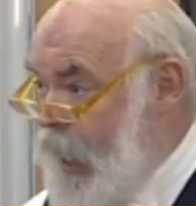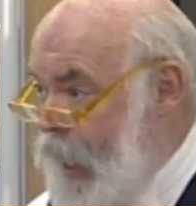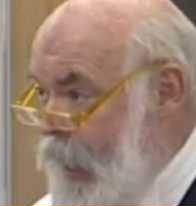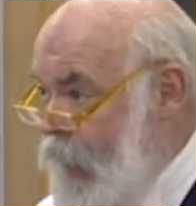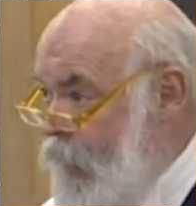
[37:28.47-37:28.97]

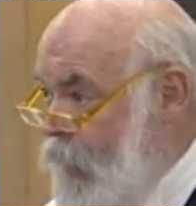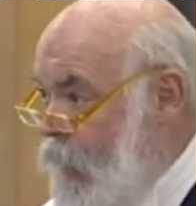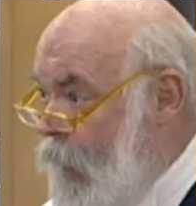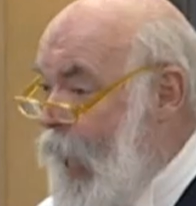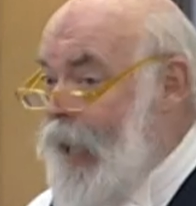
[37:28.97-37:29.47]
days,
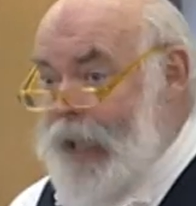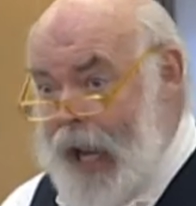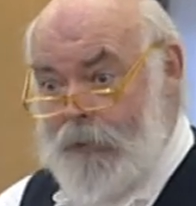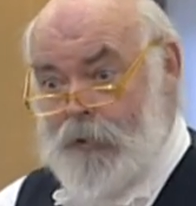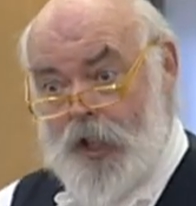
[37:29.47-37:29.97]
and the
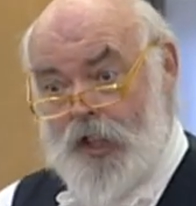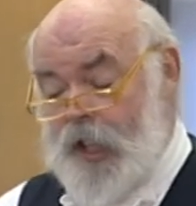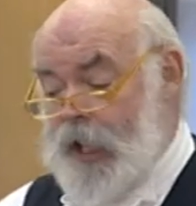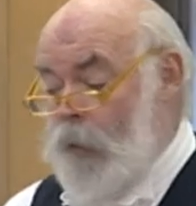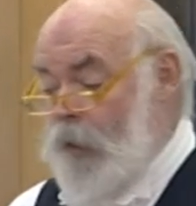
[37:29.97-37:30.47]
average
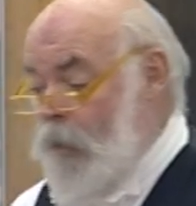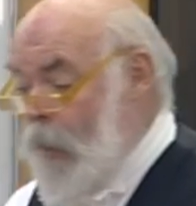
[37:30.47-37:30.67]
sitting was